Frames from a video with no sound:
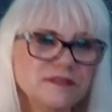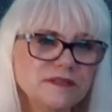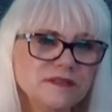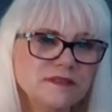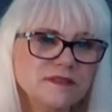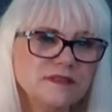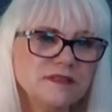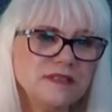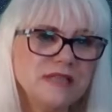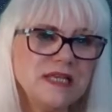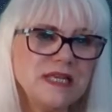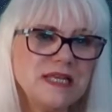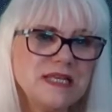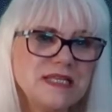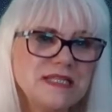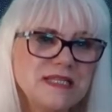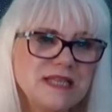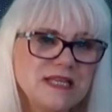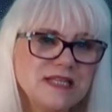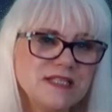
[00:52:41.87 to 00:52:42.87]
Nikki
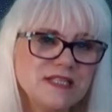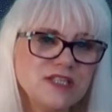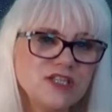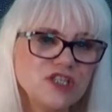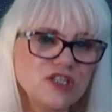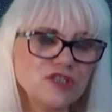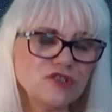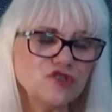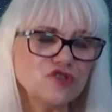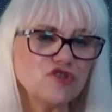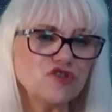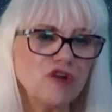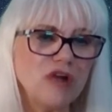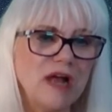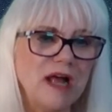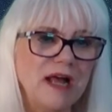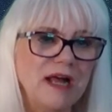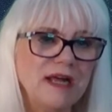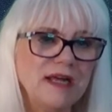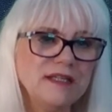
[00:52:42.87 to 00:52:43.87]
says that she'll
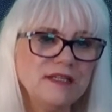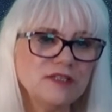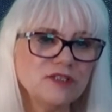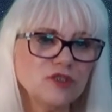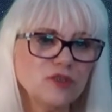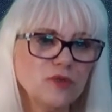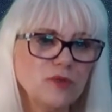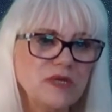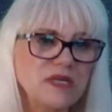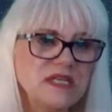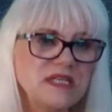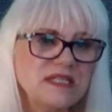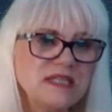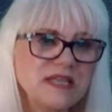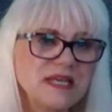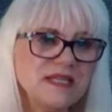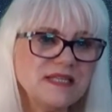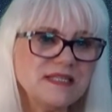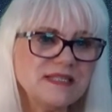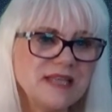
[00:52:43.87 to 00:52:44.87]
try. Louise
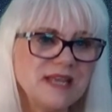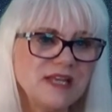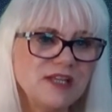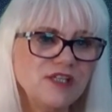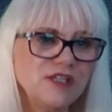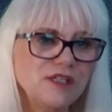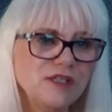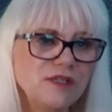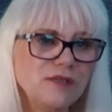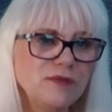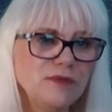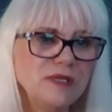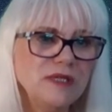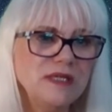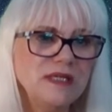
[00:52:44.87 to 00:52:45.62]
says, thank you.